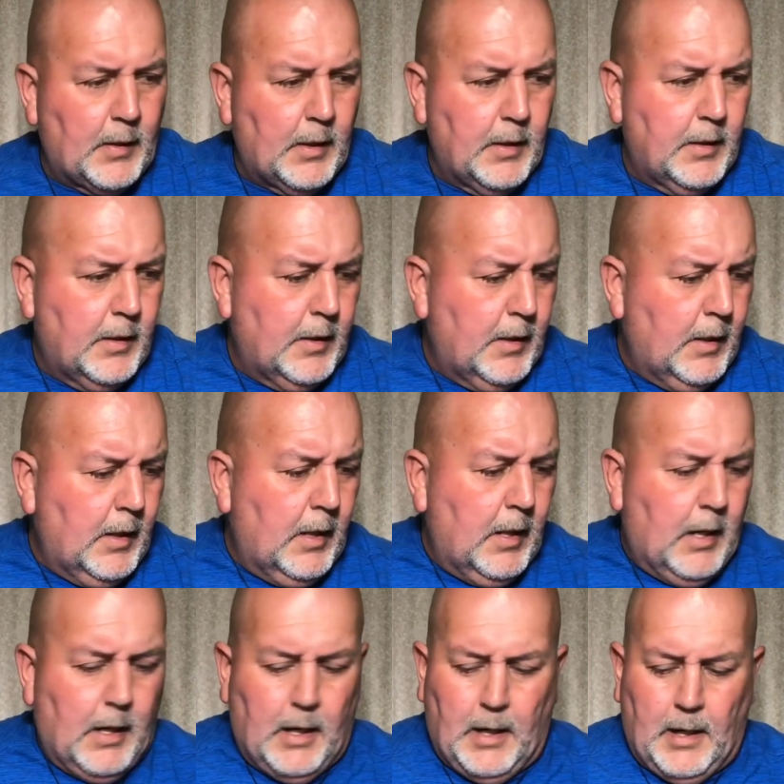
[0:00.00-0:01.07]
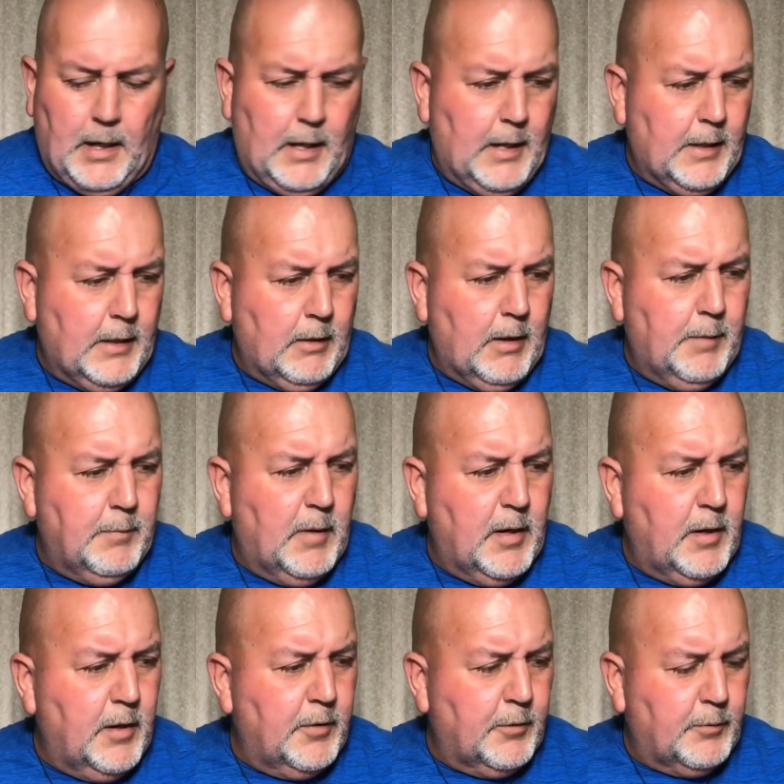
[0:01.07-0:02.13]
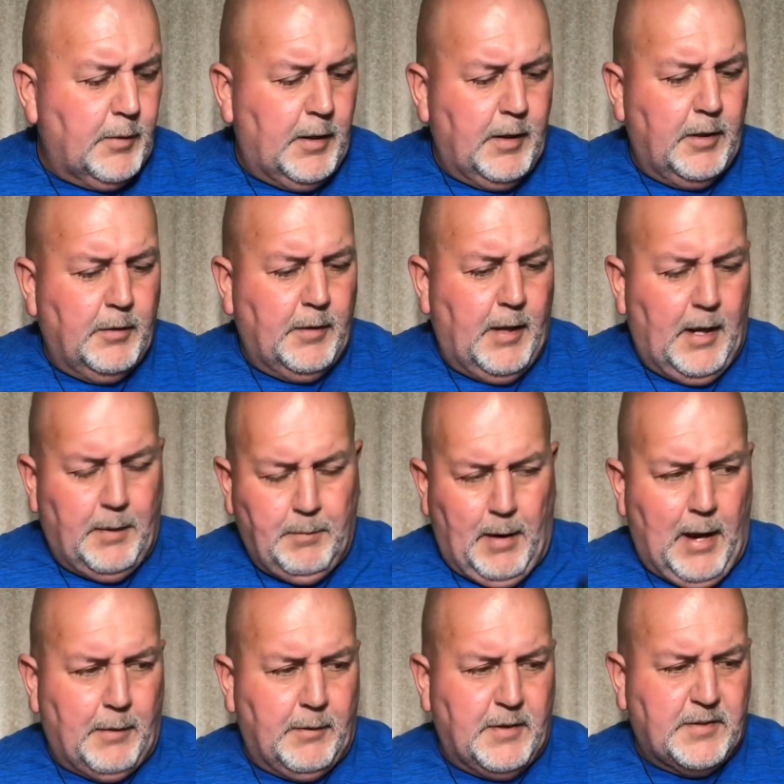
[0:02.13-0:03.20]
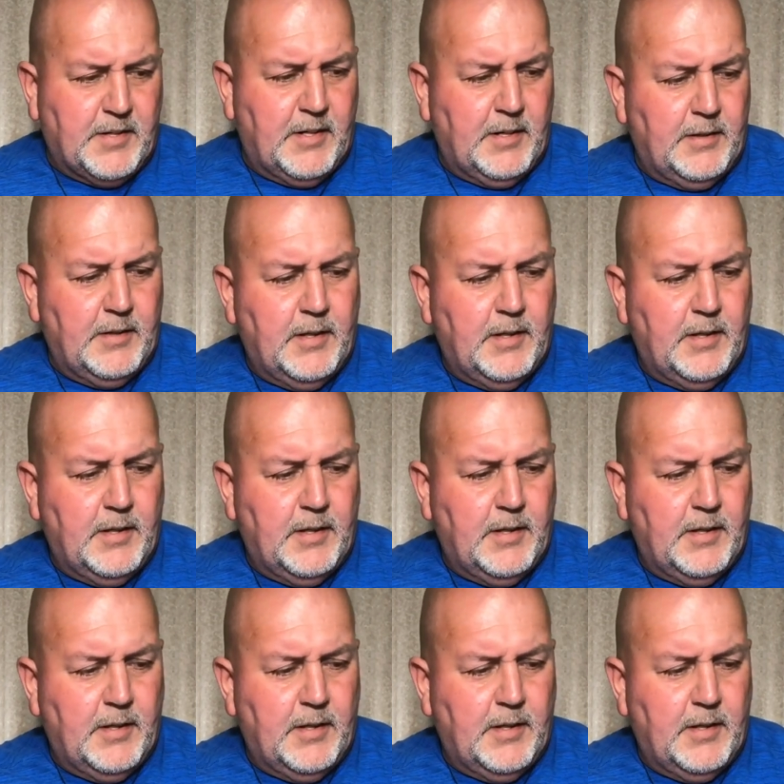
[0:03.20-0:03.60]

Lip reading: I grabbed my other radio that had batteries in it.